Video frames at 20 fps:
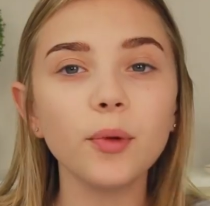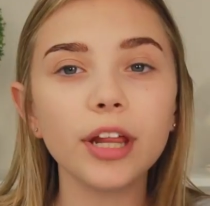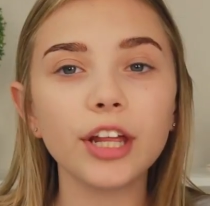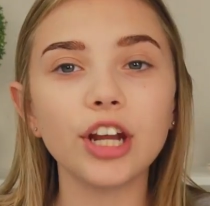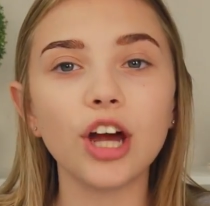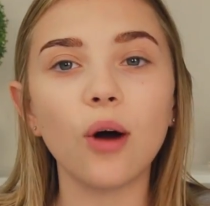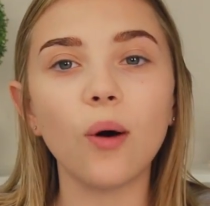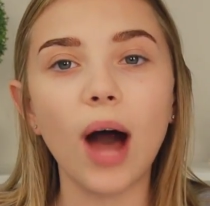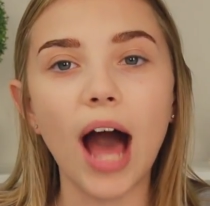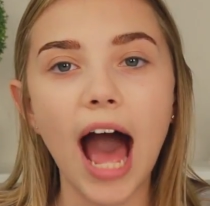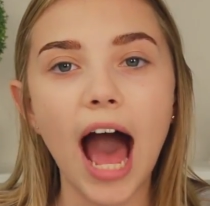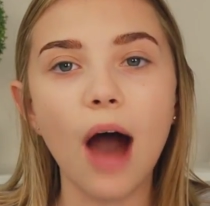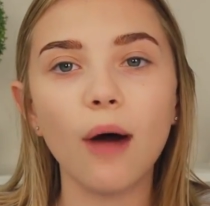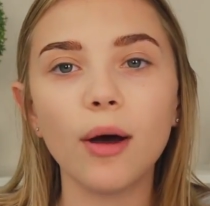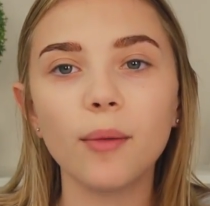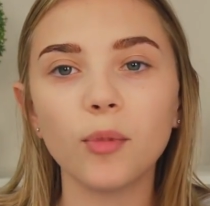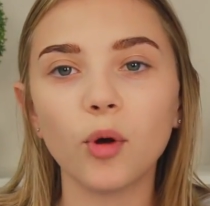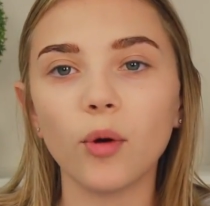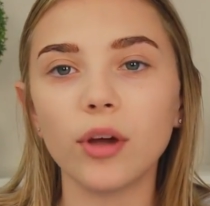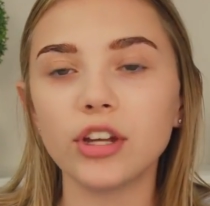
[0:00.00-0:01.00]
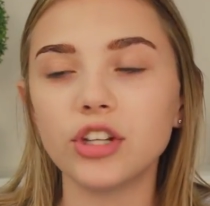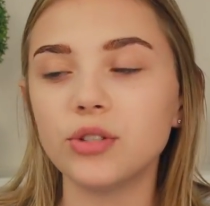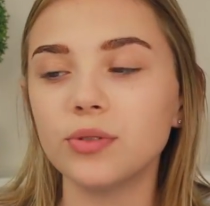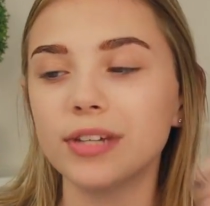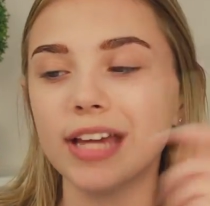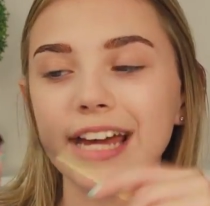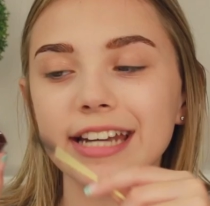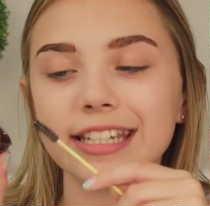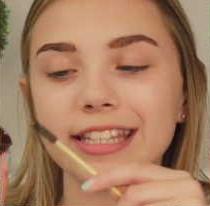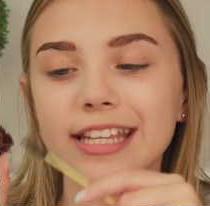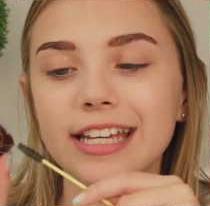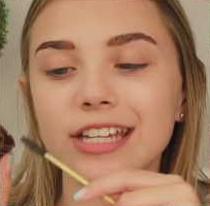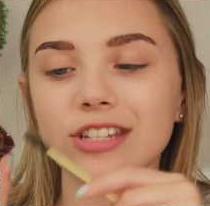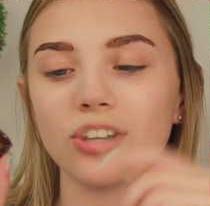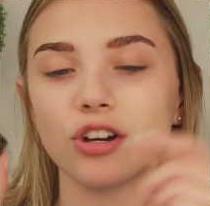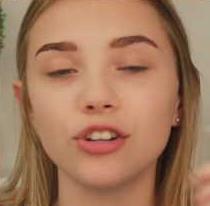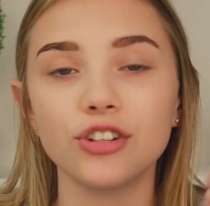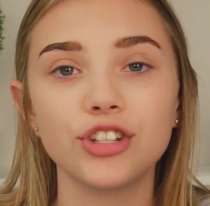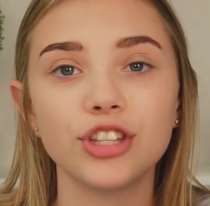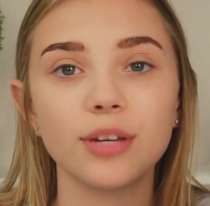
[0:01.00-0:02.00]
really know how I'm going to get this
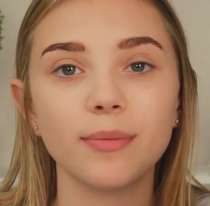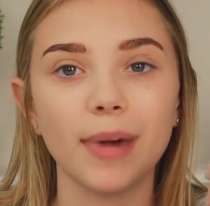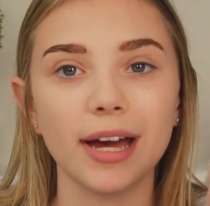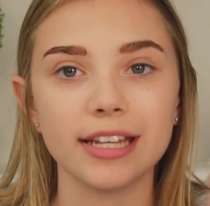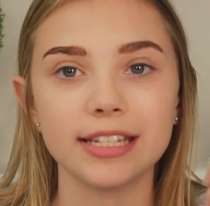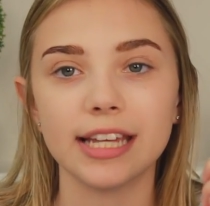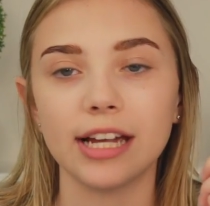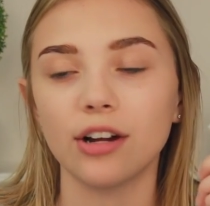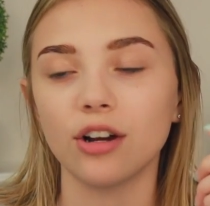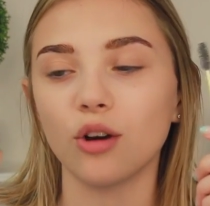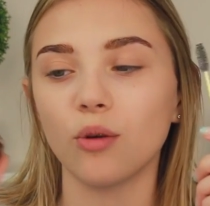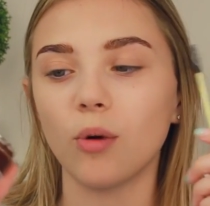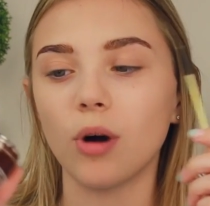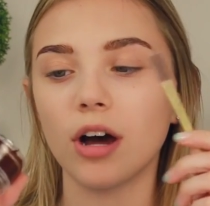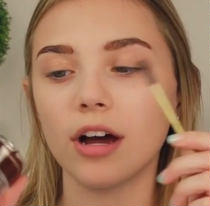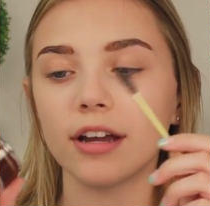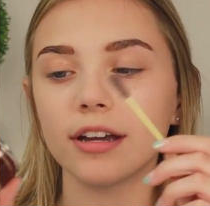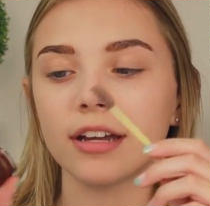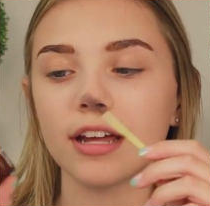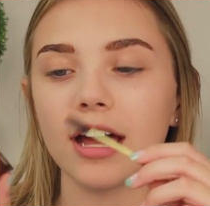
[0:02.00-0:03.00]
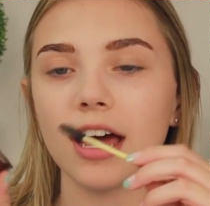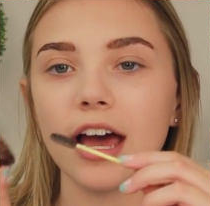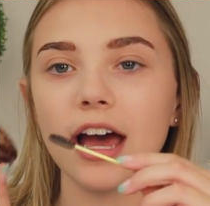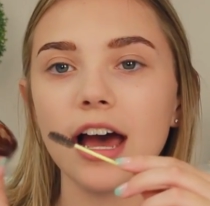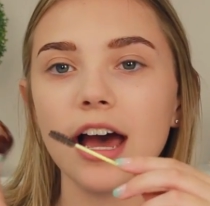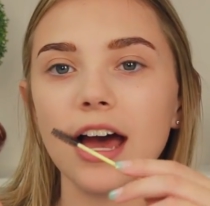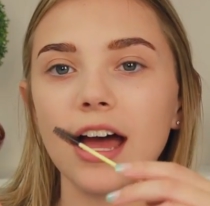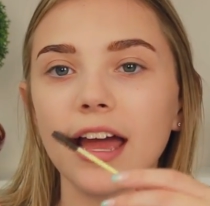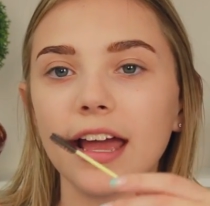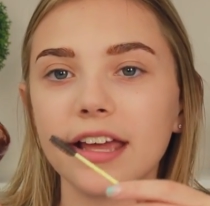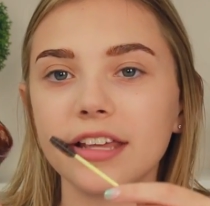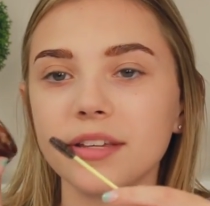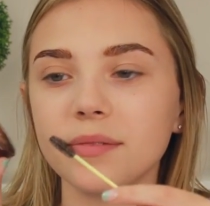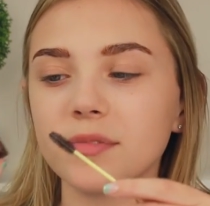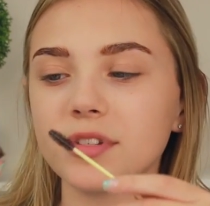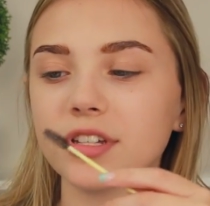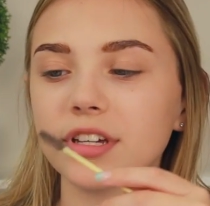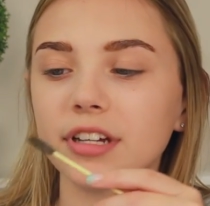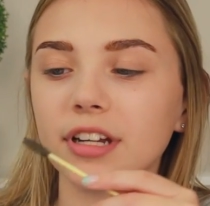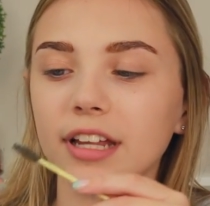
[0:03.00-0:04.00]
onto the mascara wand. I guess I'm
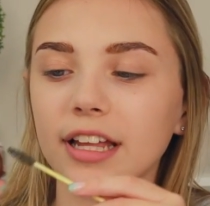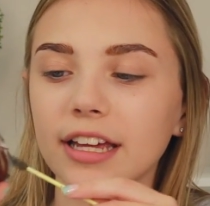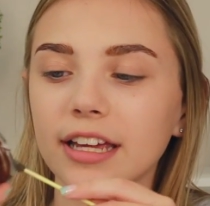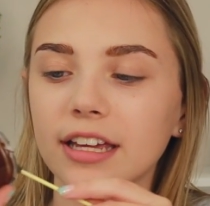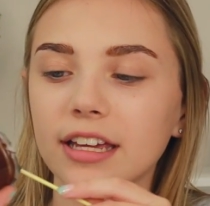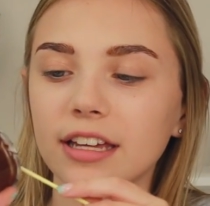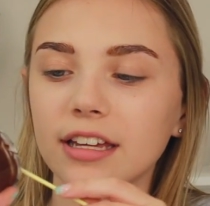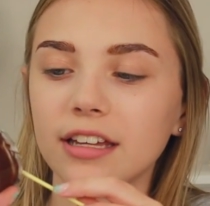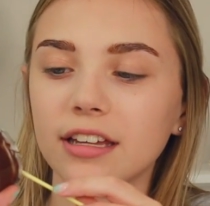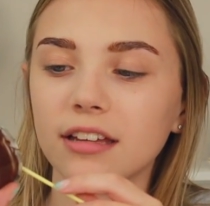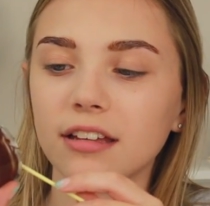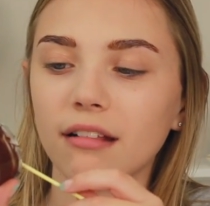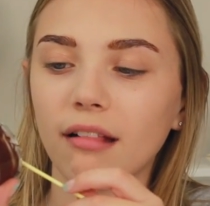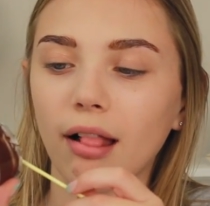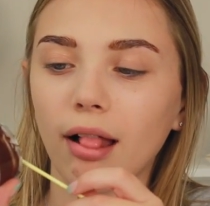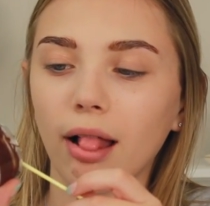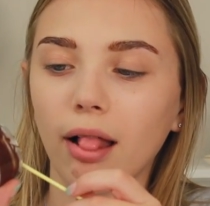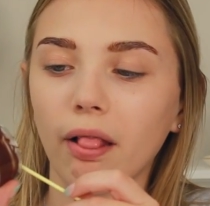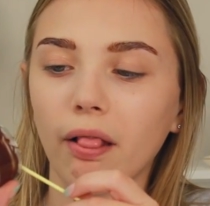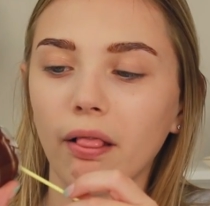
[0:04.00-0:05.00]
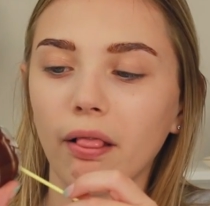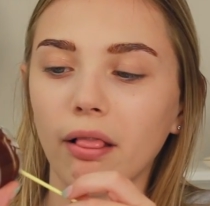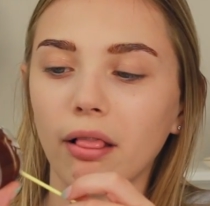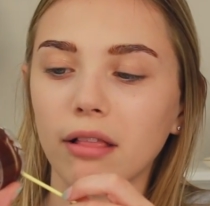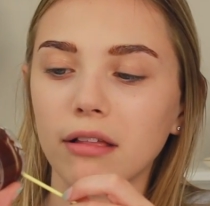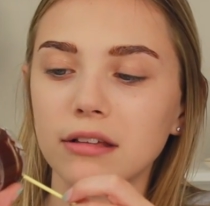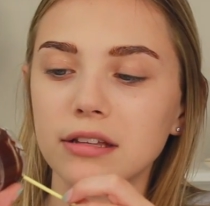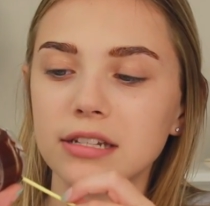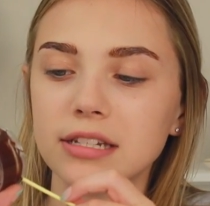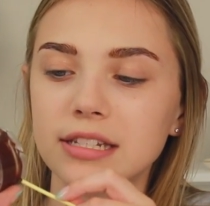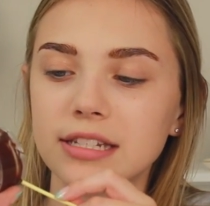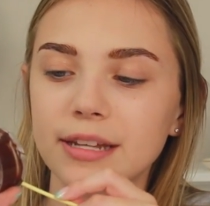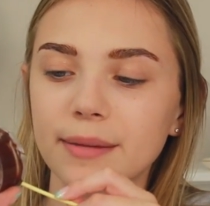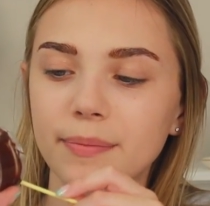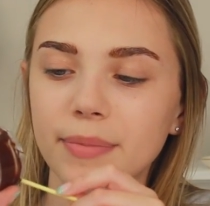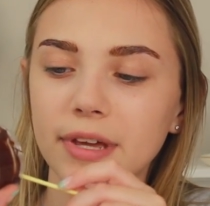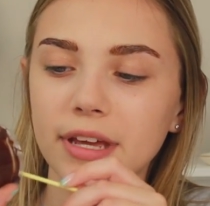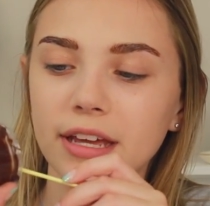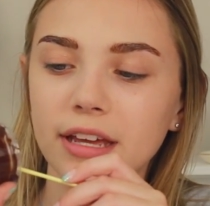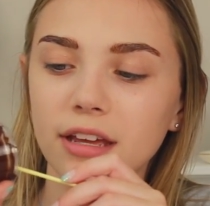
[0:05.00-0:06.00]
just gonna
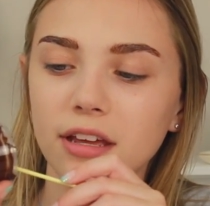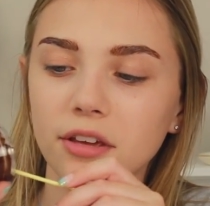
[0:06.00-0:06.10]
dip it.